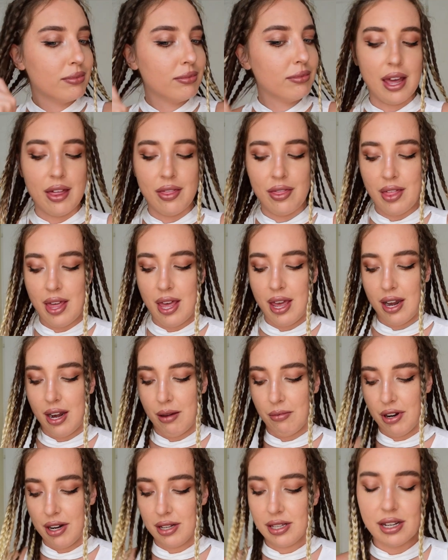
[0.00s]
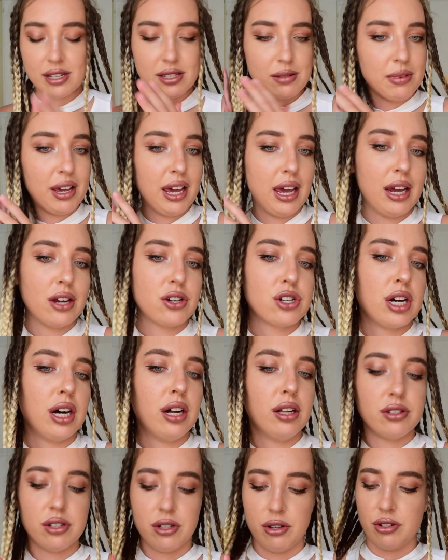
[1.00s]
And then I'm gonna take some hair
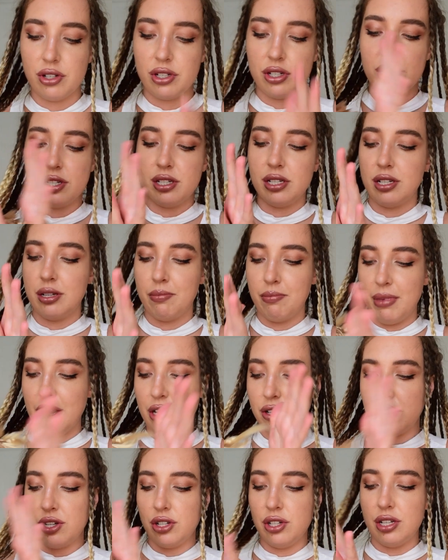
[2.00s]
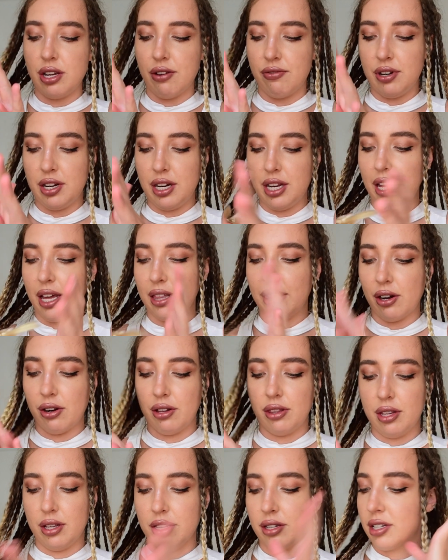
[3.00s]
gel. So just make sure that you definitely get that
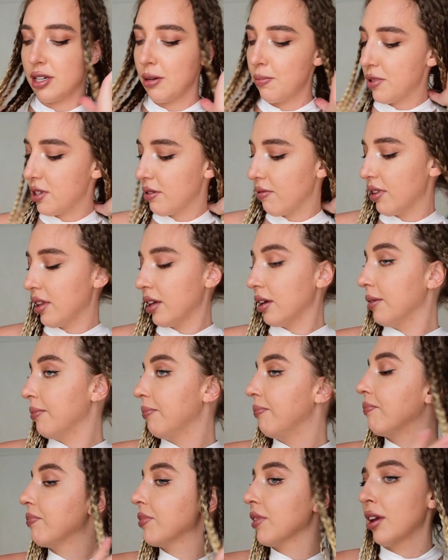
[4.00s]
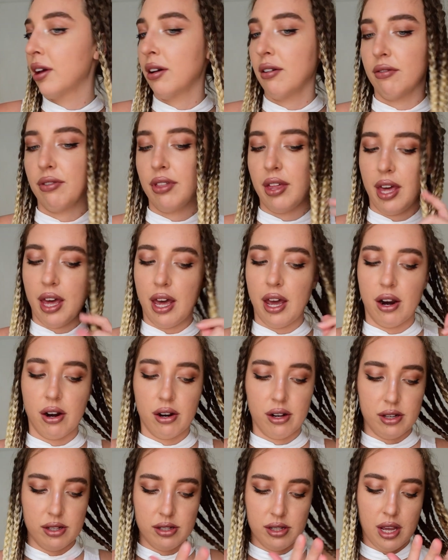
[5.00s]
on the tips of the hair,
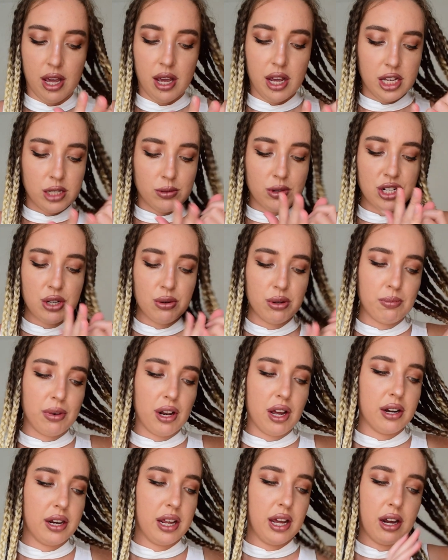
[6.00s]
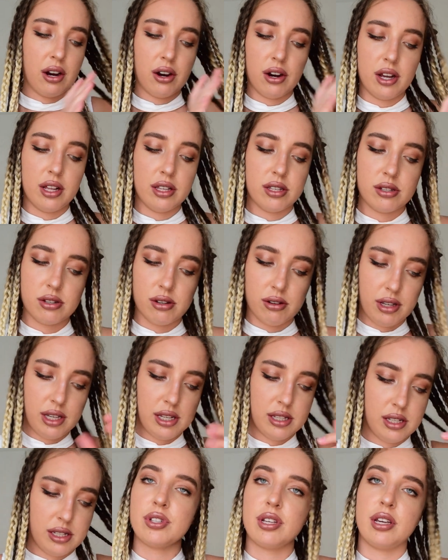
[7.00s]
because especially with blonde hair it's so
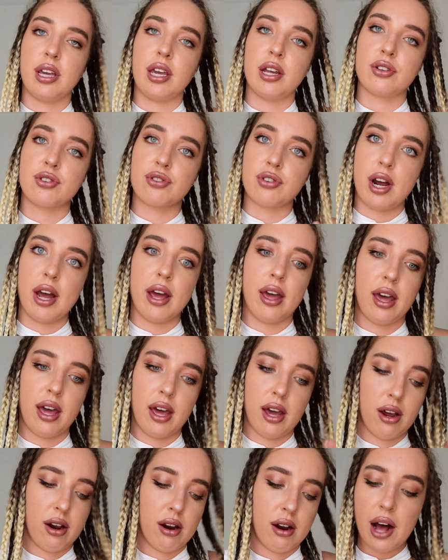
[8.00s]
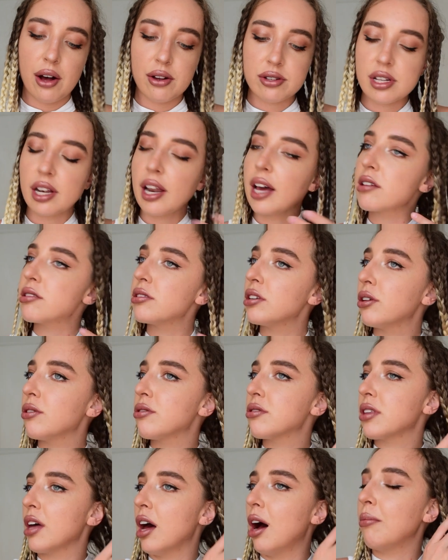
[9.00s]
easy to get dry hair. I also like to
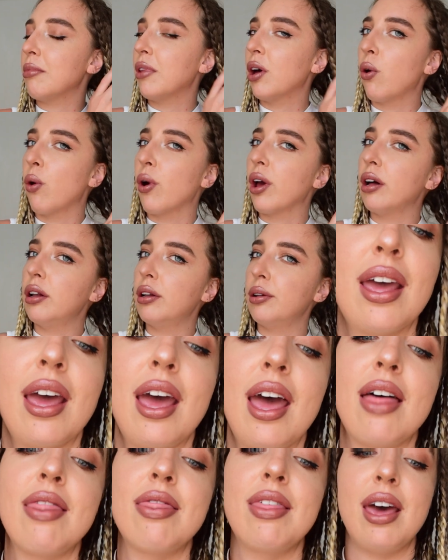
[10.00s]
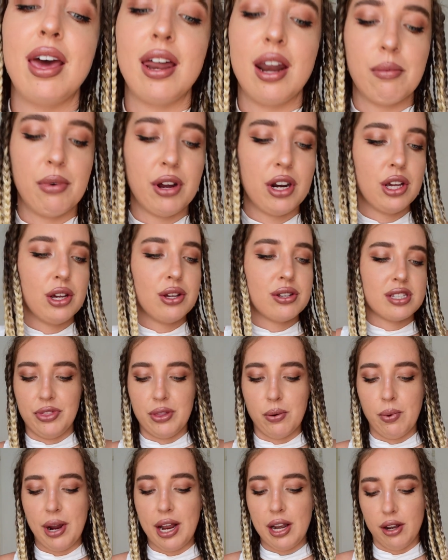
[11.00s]
use the oil, and then I'm going to use the
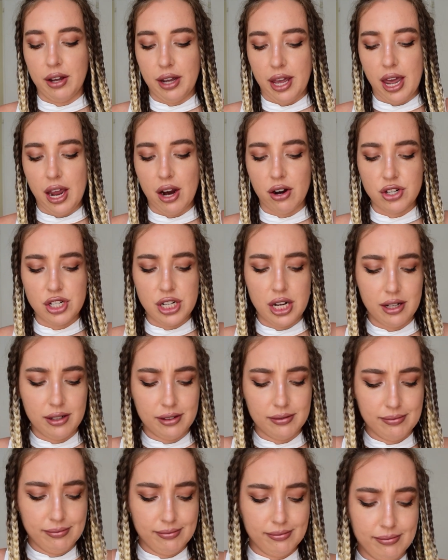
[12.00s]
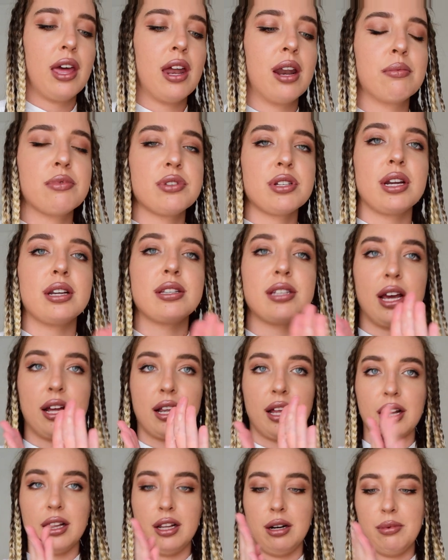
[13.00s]
Wet Look hair gel. I'm just going to take
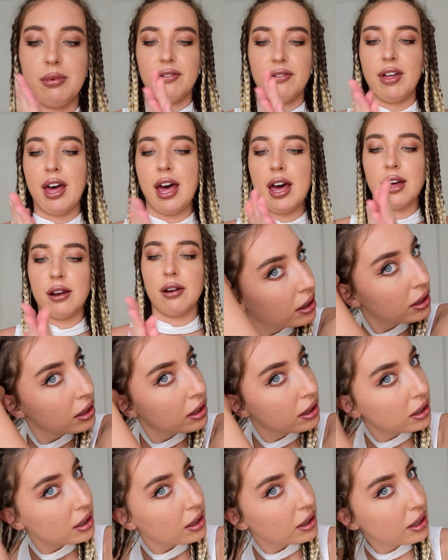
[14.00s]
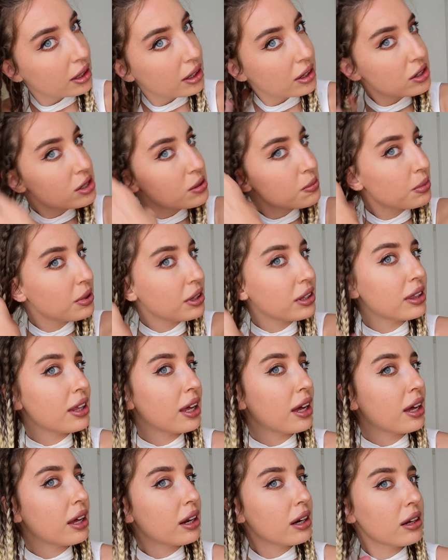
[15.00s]
like a little that and just put
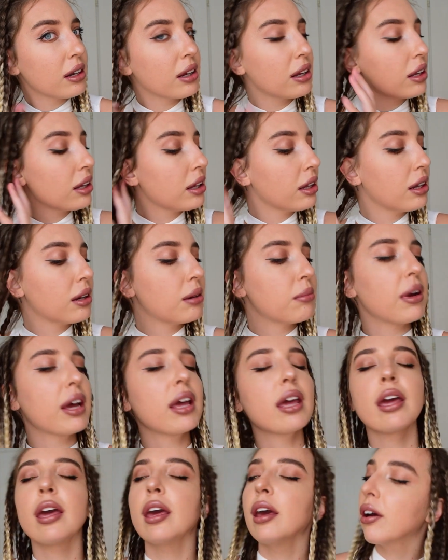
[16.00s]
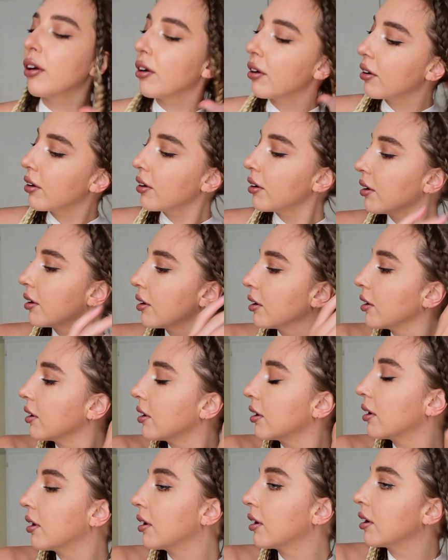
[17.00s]
that in my hair.
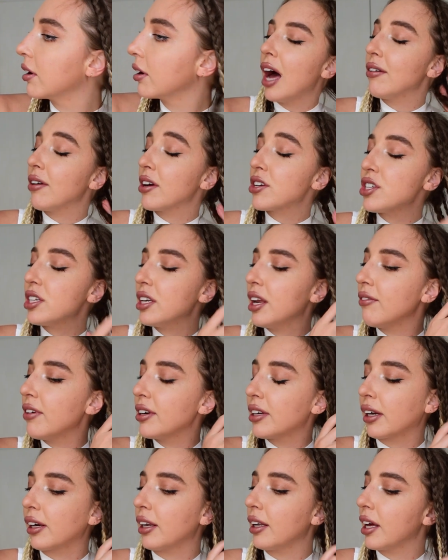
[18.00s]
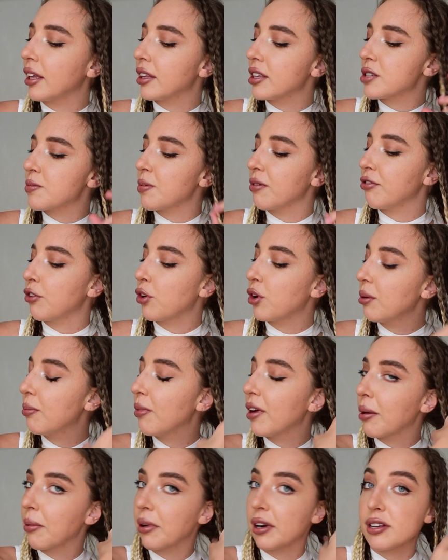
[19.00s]
I've actually never done it like this before,
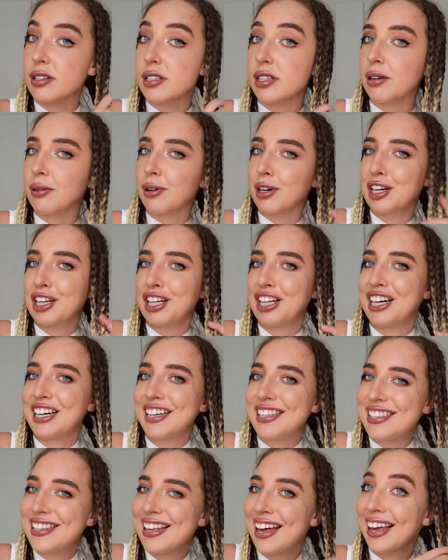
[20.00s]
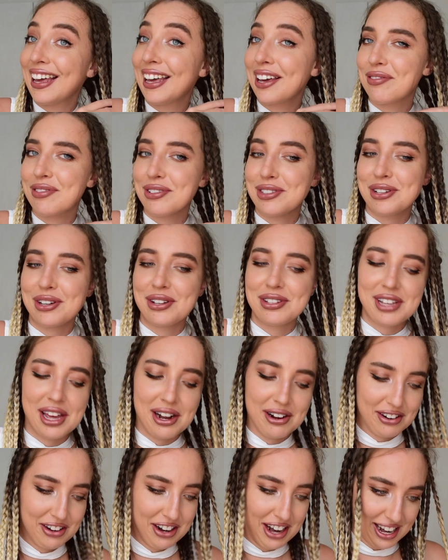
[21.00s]
but I'm going to see what it looks like if it turns out
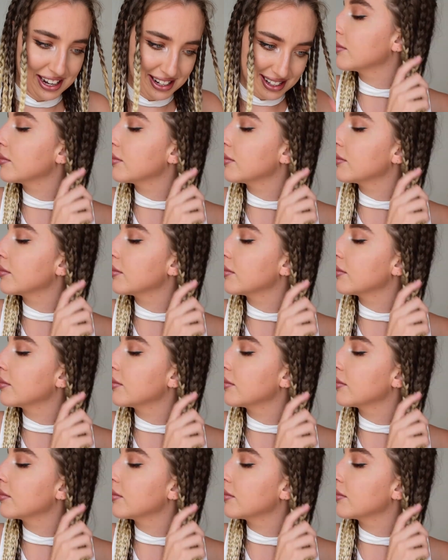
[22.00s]
right.